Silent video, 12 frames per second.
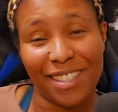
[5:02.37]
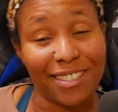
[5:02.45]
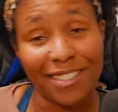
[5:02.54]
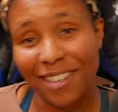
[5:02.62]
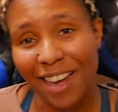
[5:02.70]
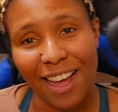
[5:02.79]

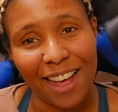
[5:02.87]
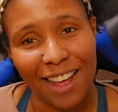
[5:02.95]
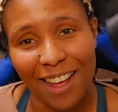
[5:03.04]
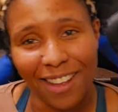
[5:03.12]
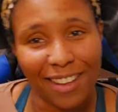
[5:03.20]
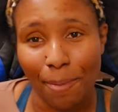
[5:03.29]

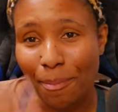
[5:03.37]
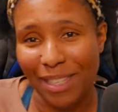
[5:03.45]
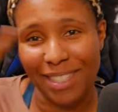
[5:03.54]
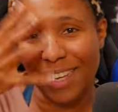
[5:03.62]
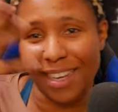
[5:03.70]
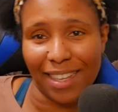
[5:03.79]
child, I'm about
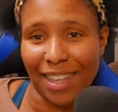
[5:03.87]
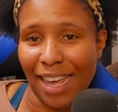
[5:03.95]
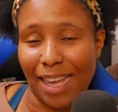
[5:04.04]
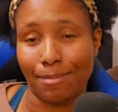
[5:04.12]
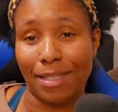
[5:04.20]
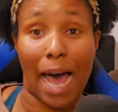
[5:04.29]
to get
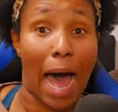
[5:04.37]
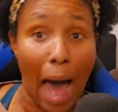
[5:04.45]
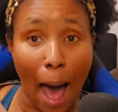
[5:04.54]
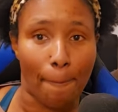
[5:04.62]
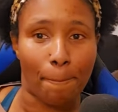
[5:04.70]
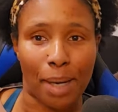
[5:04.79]
glammed
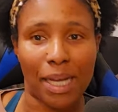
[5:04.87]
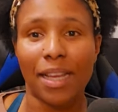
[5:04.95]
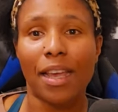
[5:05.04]
up